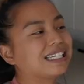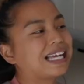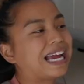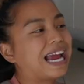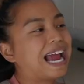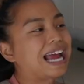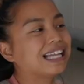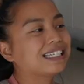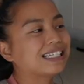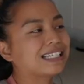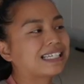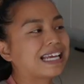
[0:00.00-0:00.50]
I
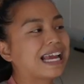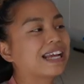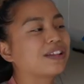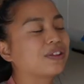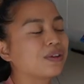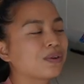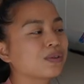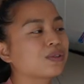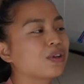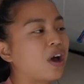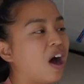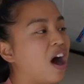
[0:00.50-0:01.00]
had to take
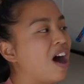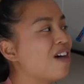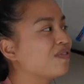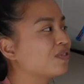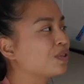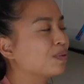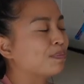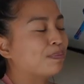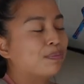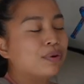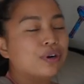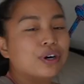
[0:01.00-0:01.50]
those off
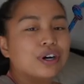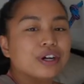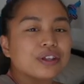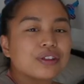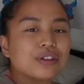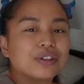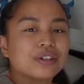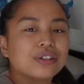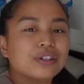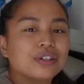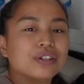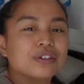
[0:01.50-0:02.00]
to put
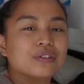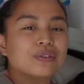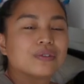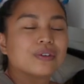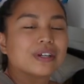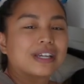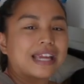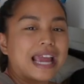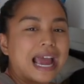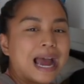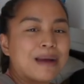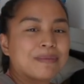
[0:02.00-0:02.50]
the new
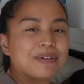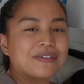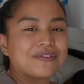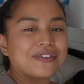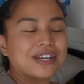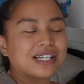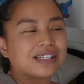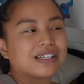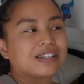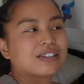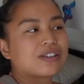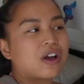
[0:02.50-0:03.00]
cabinet
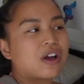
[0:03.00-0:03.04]
faces